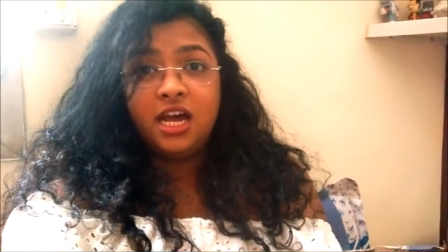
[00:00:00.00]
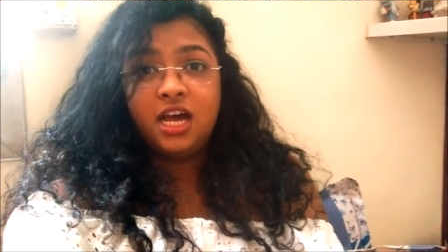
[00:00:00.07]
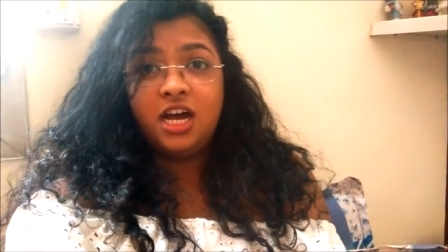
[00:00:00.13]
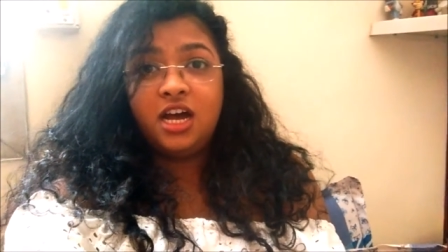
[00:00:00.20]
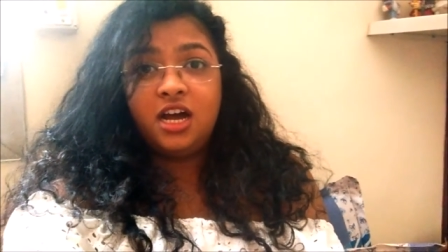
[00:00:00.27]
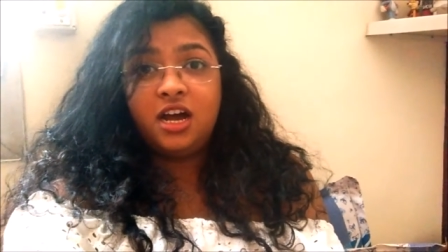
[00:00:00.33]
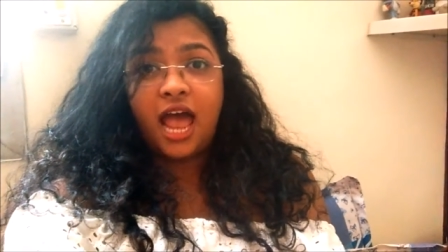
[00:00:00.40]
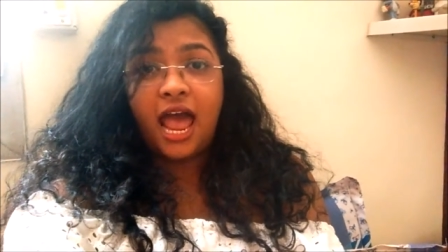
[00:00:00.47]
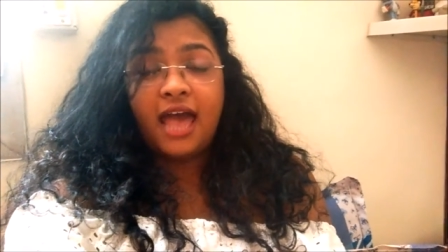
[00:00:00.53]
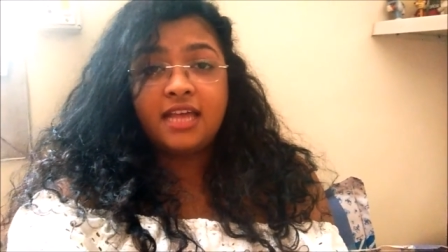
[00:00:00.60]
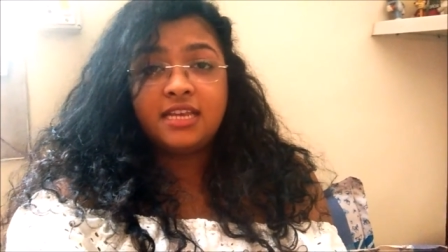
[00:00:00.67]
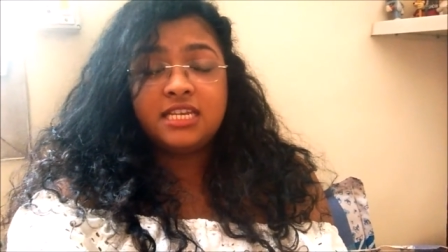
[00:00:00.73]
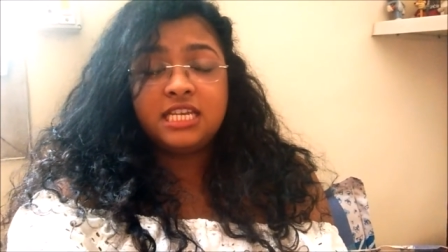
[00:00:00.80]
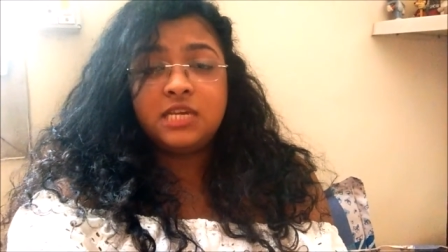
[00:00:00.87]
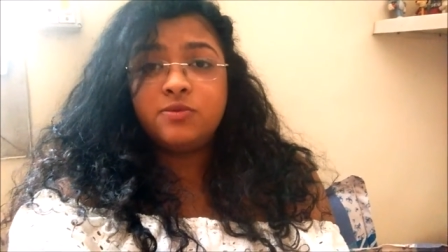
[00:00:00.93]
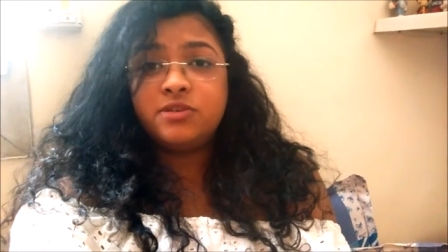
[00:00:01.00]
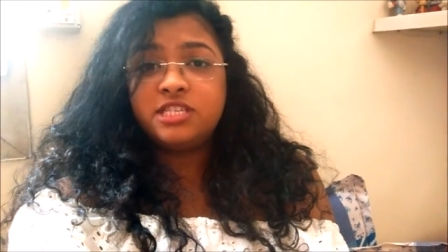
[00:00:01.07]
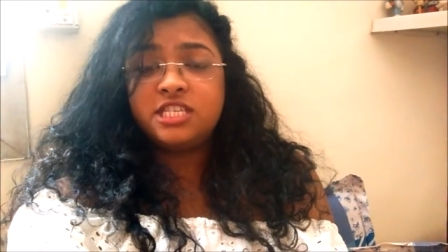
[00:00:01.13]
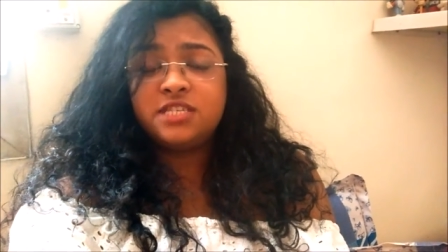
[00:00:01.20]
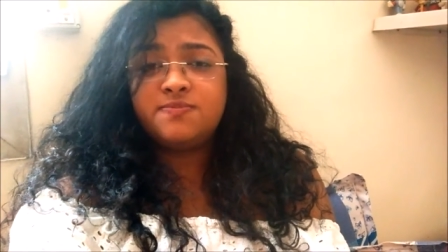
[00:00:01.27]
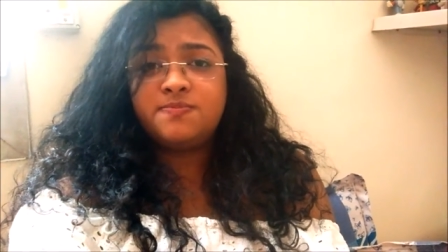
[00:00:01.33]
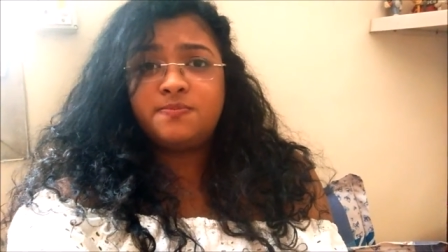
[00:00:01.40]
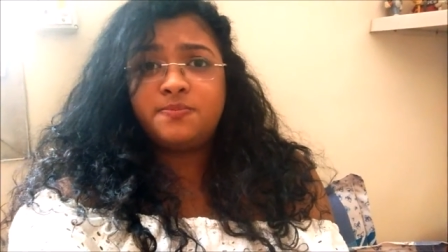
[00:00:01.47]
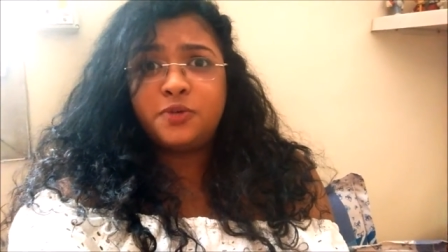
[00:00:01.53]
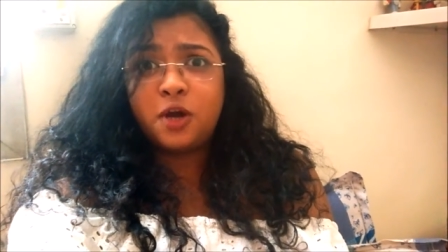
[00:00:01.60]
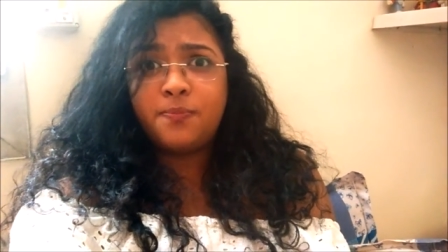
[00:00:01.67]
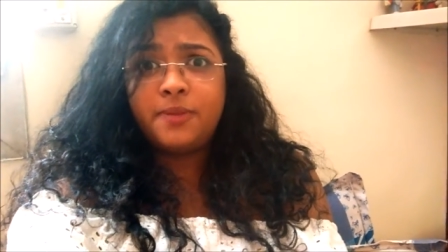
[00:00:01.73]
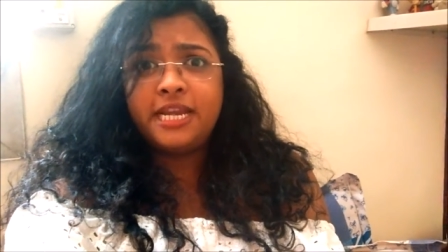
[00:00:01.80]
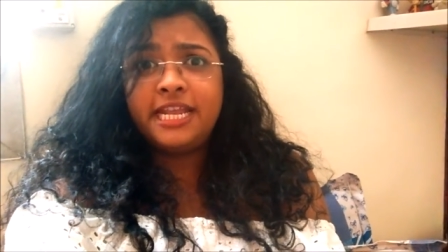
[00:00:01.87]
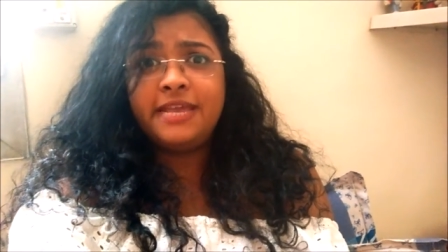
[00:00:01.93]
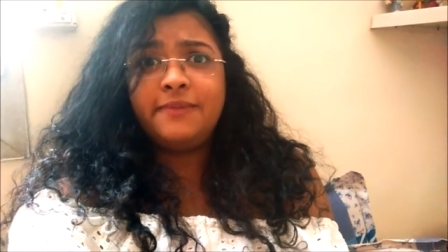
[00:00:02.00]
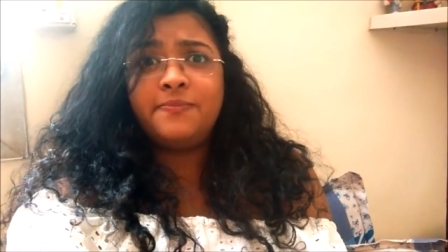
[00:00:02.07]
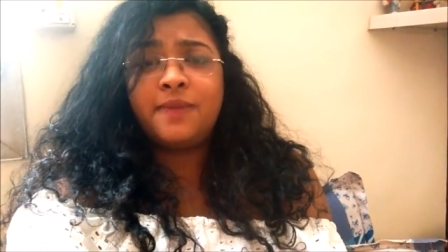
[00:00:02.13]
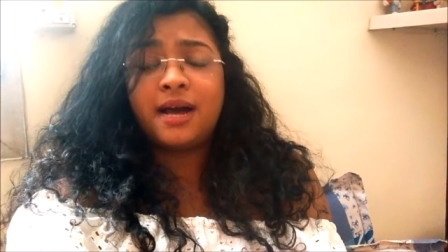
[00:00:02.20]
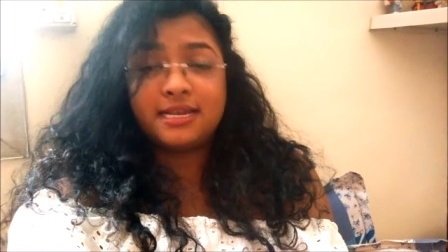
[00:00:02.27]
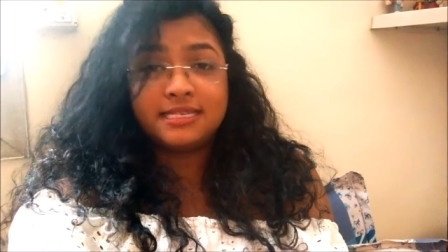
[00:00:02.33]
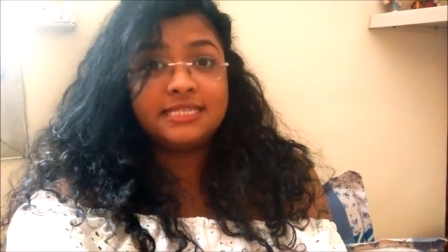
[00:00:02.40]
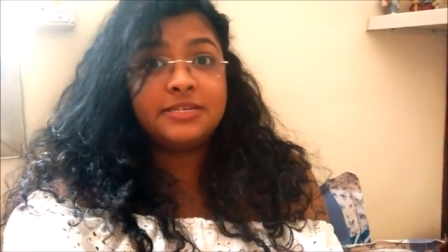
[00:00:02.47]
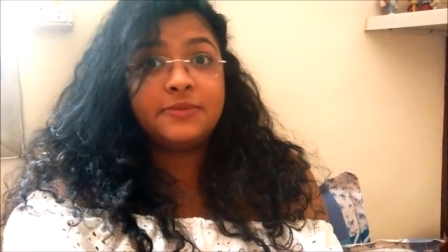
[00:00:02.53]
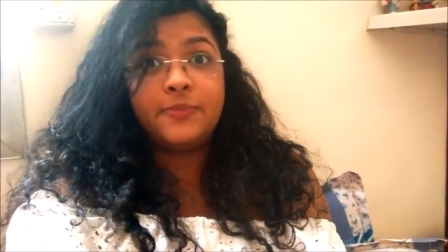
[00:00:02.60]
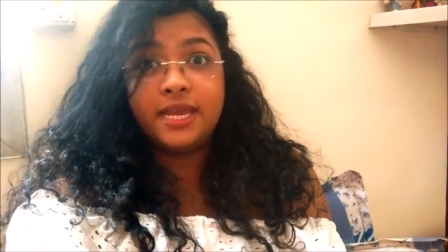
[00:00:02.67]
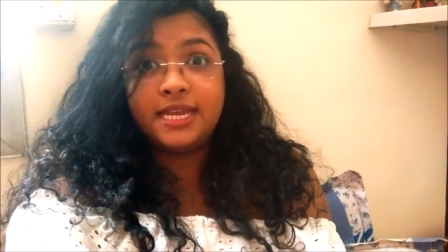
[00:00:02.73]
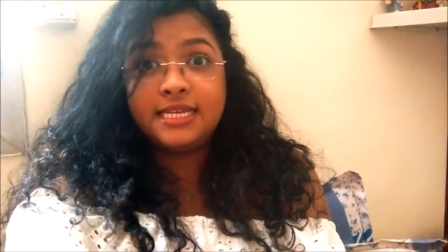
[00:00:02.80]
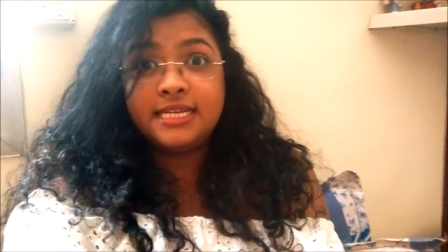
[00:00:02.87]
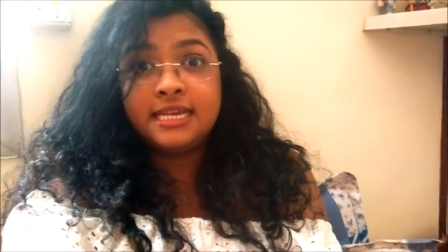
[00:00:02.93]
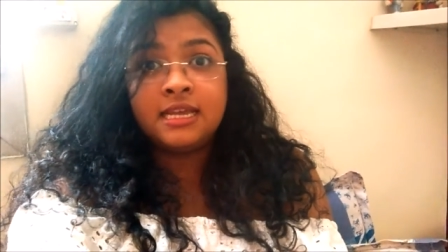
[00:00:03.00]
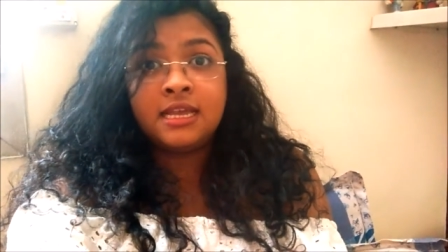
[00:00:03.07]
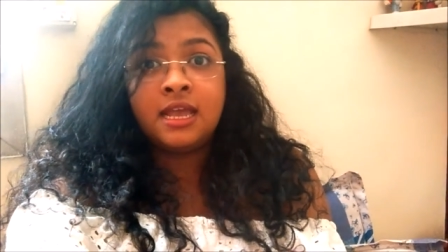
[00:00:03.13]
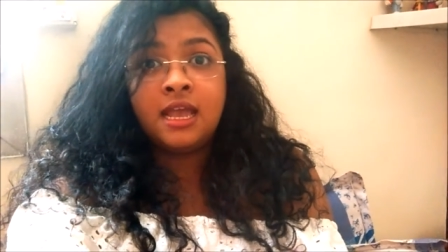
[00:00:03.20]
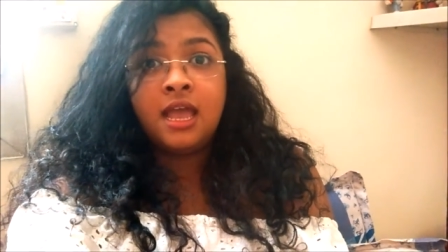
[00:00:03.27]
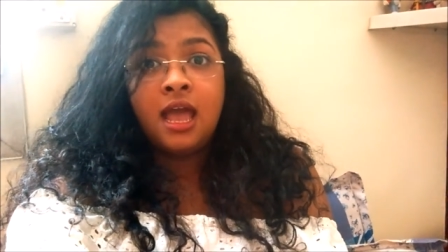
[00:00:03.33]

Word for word: and he was properly masturbating,